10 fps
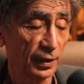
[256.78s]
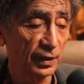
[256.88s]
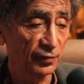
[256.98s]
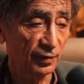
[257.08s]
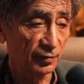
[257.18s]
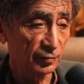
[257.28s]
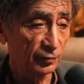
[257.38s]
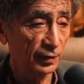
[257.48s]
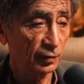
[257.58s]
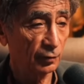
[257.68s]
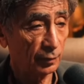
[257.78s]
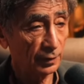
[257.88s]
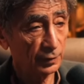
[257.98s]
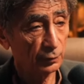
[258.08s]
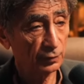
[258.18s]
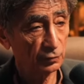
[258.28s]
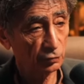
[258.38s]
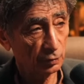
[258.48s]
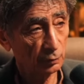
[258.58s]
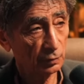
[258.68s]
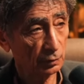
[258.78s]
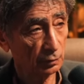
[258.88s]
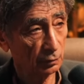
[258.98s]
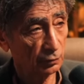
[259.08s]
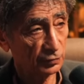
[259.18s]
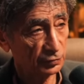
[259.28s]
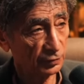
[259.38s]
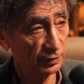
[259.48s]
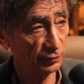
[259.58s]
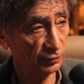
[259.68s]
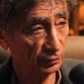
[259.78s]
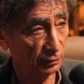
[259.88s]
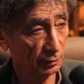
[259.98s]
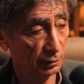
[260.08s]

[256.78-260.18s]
when you get sensitivity combined with trauma or stress,